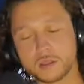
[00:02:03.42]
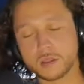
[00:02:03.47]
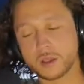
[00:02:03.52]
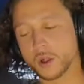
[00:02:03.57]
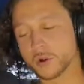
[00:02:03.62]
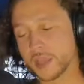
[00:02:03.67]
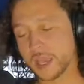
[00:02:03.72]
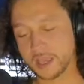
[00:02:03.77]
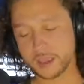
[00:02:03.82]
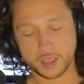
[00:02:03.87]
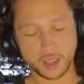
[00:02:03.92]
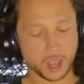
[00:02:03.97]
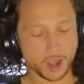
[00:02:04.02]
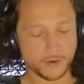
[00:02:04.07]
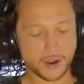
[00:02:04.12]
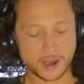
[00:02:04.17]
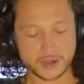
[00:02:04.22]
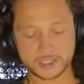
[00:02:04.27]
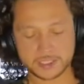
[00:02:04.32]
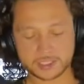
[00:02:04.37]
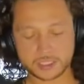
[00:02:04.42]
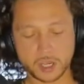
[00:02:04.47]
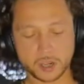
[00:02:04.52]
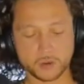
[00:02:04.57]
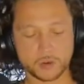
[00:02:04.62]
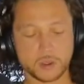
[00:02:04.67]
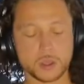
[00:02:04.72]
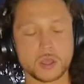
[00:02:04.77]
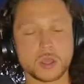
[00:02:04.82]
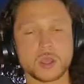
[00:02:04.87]
Okay. All right.
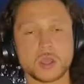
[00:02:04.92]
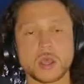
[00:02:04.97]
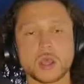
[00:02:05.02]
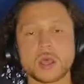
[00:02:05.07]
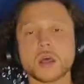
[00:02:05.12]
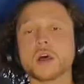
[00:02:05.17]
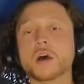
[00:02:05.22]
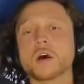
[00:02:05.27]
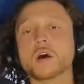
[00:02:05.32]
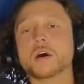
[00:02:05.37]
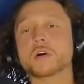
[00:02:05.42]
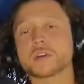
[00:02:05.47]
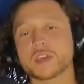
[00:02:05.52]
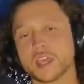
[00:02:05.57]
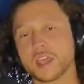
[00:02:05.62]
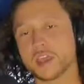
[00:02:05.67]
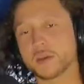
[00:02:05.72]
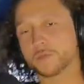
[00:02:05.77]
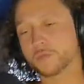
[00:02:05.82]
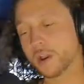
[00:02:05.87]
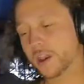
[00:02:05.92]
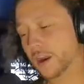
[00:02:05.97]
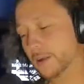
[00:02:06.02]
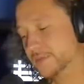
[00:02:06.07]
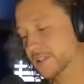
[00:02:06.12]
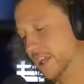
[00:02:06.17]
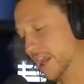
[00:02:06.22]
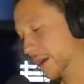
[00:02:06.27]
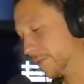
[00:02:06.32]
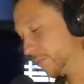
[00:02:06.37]
So, right
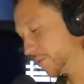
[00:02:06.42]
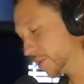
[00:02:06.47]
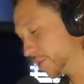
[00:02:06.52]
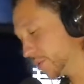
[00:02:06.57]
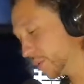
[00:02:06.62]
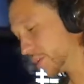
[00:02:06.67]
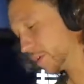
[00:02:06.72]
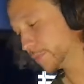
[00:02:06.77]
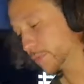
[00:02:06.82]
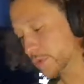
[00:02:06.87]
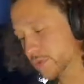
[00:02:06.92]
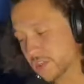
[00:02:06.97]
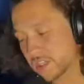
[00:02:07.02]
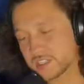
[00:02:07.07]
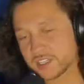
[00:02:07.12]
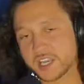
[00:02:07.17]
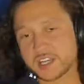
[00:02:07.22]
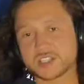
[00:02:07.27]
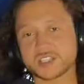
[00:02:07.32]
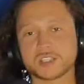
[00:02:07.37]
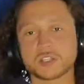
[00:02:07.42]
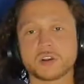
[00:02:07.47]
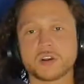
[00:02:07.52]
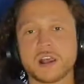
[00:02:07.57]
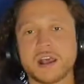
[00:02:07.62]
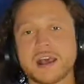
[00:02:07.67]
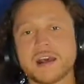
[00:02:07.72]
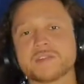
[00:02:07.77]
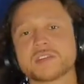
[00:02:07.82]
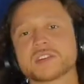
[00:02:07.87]
up top, we do a little music section.
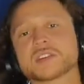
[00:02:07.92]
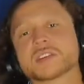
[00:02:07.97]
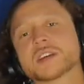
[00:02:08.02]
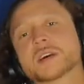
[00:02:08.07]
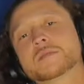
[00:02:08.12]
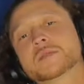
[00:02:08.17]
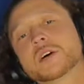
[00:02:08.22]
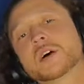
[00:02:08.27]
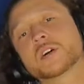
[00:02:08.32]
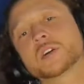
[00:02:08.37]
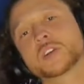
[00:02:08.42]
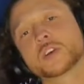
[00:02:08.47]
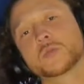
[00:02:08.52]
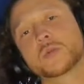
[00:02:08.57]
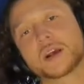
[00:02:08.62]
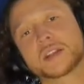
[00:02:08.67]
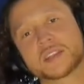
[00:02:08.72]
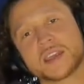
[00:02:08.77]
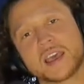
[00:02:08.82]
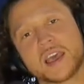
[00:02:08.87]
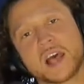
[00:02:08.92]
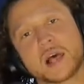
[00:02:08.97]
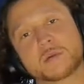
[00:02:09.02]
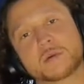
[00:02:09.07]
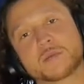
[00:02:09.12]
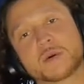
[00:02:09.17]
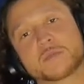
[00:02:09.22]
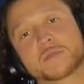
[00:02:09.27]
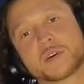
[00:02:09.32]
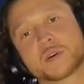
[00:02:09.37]
Obviously, I'm talking to you about the
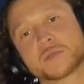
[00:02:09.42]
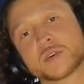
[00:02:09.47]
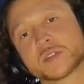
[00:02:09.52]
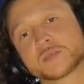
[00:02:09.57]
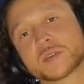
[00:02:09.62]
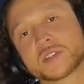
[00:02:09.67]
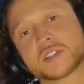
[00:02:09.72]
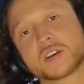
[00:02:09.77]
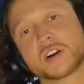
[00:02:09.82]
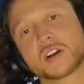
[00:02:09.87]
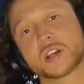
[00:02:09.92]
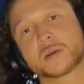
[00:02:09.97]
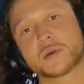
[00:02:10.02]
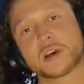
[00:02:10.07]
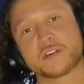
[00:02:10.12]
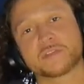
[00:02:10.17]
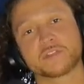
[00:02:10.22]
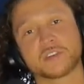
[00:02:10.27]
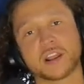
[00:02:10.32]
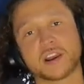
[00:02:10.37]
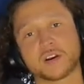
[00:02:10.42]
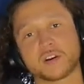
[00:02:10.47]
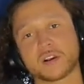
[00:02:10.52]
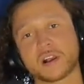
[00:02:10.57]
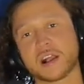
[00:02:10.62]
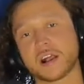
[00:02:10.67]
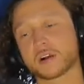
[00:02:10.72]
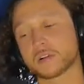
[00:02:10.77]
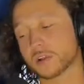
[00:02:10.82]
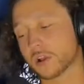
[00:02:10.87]
album. I've pretty much been talking about it for I don't know
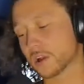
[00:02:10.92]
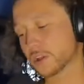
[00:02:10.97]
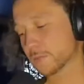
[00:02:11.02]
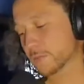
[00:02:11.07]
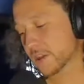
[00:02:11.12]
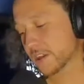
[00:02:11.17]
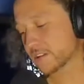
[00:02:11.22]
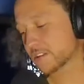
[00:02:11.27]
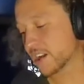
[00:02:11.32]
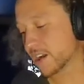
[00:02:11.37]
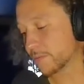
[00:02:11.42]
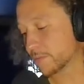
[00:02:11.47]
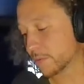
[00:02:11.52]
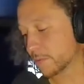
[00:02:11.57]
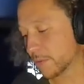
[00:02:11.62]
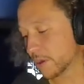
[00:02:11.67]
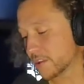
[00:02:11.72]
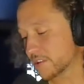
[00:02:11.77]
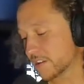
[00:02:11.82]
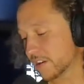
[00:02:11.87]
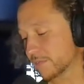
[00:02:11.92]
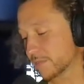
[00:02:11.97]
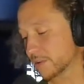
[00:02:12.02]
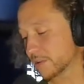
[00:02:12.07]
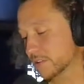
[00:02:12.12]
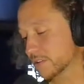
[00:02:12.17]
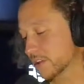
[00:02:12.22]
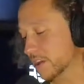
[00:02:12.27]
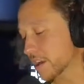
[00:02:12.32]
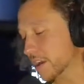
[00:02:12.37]
how long. The past couple months, I've
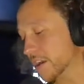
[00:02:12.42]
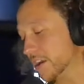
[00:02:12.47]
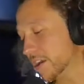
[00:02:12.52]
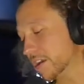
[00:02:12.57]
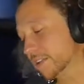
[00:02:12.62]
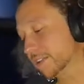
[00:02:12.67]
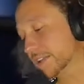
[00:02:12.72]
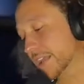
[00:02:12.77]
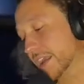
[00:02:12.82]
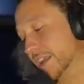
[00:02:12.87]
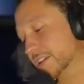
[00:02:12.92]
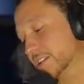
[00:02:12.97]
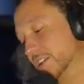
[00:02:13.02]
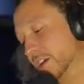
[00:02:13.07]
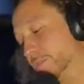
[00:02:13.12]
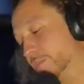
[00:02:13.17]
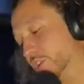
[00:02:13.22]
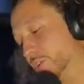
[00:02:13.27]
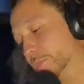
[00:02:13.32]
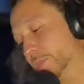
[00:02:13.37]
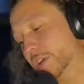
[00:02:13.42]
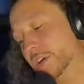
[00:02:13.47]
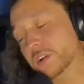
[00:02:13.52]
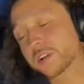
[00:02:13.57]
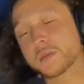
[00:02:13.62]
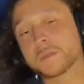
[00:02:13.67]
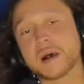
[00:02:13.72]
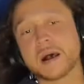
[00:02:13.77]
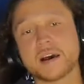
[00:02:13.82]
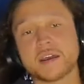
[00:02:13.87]
been saying some
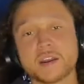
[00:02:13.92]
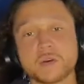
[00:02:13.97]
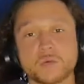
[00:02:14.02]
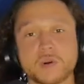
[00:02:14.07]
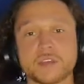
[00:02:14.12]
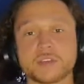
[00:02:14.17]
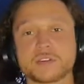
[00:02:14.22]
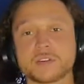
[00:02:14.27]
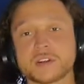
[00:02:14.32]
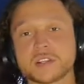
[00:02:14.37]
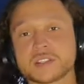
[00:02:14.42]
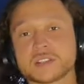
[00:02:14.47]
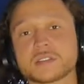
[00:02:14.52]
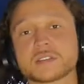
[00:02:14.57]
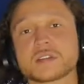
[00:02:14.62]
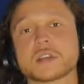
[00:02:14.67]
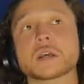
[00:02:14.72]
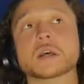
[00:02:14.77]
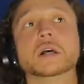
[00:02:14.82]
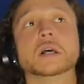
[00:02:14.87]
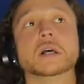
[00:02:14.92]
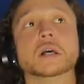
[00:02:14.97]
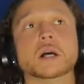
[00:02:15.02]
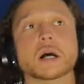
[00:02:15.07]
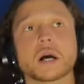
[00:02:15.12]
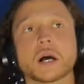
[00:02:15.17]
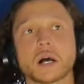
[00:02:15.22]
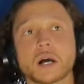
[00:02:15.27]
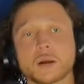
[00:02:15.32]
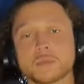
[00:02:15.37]
spiel about it, whether it's
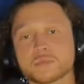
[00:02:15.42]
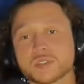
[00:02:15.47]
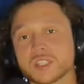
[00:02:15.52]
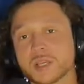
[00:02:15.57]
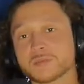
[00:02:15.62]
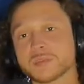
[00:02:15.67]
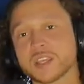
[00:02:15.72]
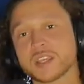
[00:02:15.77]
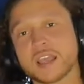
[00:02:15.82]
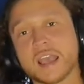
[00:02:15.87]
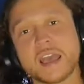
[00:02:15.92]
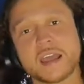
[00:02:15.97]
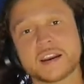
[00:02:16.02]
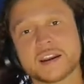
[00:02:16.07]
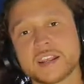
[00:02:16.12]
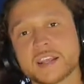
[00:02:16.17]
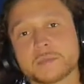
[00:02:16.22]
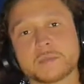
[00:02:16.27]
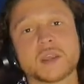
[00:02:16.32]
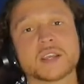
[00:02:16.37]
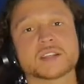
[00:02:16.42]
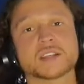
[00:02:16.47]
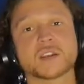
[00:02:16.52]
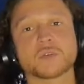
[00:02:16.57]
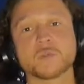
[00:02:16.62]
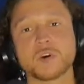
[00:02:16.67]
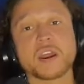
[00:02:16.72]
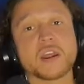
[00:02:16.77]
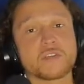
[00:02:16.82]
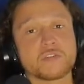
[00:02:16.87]
something editing,
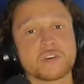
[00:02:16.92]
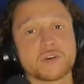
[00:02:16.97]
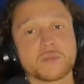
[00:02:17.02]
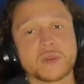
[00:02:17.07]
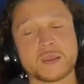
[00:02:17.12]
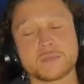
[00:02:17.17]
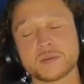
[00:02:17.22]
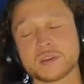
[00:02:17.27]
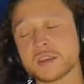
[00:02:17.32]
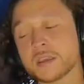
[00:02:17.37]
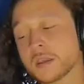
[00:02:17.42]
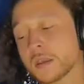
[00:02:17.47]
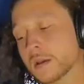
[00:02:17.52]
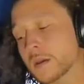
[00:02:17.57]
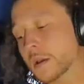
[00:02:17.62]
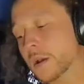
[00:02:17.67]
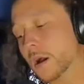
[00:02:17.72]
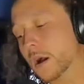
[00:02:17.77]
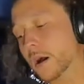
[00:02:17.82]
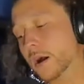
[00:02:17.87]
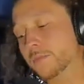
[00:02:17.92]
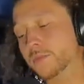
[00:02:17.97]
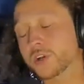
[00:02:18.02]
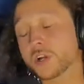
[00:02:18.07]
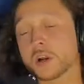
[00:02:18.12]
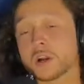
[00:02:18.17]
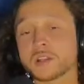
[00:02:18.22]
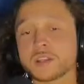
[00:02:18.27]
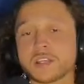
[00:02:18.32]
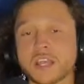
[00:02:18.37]
mixing, whatever it may be.
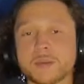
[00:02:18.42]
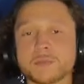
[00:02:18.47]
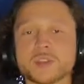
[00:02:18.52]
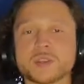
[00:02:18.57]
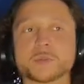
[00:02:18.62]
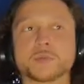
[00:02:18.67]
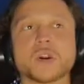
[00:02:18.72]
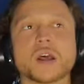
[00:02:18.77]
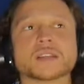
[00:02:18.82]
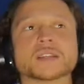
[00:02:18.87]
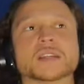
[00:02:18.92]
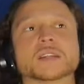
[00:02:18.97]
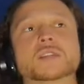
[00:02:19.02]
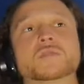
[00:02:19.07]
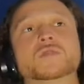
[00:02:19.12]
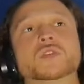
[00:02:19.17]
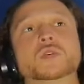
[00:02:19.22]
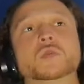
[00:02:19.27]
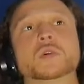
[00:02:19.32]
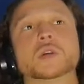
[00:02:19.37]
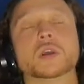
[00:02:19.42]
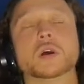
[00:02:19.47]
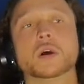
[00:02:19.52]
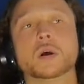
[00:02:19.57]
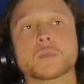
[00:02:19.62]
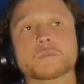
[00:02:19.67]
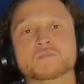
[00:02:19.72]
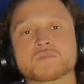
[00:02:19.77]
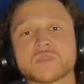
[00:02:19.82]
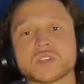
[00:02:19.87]
Currently, I'm in the process of
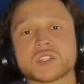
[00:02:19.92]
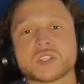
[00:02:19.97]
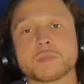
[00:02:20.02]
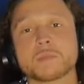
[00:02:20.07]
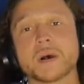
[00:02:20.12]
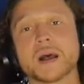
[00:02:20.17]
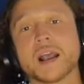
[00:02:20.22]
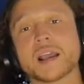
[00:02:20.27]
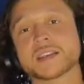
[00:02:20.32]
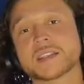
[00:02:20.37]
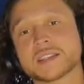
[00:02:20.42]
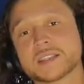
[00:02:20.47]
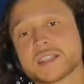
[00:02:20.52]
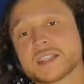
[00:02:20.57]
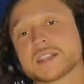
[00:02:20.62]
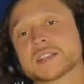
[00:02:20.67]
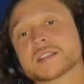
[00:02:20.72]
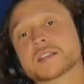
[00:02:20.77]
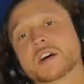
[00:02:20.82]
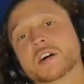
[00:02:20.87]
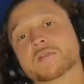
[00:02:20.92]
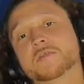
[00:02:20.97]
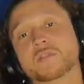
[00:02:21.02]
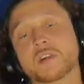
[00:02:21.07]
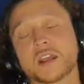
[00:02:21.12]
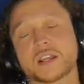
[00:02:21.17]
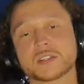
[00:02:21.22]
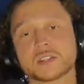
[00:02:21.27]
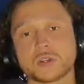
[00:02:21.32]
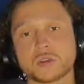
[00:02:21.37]
doing some behind-the-scenes stuff,
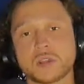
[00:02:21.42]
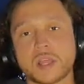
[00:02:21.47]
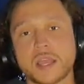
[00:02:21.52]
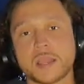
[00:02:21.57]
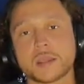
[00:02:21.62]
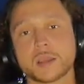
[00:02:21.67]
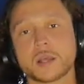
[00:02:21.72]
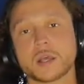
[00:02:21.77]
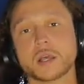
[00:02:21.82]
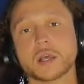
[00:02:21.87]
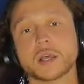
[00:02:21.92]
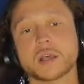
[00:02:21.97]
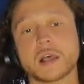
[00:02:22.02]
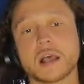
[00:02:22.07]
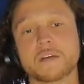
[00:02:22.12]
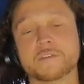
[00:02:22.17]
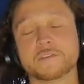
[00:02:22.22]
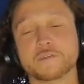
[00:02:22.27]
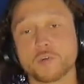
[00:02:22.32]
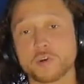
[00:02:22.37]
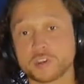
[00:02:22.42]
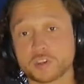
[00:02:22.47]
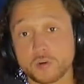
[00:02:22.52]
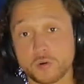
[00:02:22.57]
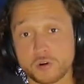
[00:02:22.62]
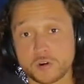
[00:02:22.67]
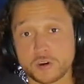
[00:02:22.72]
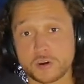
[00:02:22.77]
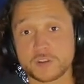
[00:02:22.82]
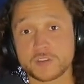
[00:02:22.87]
right? So, like, fourth
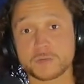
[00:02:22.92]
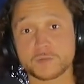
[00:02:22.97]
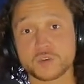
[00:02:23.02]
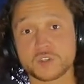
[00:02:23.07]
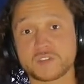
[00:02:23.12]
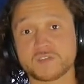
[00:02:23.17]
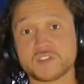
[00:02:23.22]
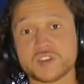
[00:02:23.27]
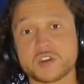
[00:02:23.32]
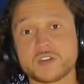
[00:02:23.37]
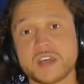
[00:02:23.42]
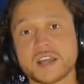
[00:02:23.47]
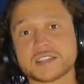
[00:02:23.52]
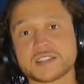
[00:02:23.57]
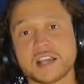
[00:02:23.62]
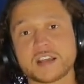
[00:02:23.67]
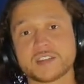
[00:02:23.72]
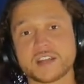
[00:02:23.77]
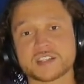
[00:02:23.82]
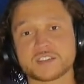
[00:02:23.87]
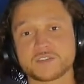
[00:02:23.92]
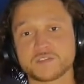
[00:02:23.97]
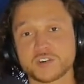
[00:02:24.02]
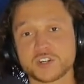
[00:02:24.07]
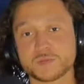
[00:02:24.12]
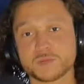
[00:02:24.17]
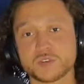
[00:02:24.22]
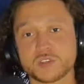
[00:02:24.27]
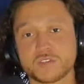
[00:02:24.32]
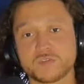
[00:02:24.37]
quarter, the music video, that's out. That's the
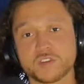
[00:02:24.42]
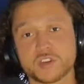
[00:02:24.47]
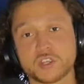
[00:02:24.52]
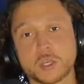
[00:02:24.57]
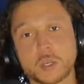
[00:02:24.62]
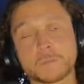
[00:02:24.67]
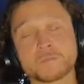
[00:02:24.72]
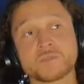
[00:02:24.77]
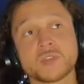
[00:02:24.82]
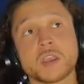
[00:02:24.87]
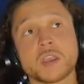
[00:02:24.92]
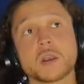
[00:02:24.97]
first music video.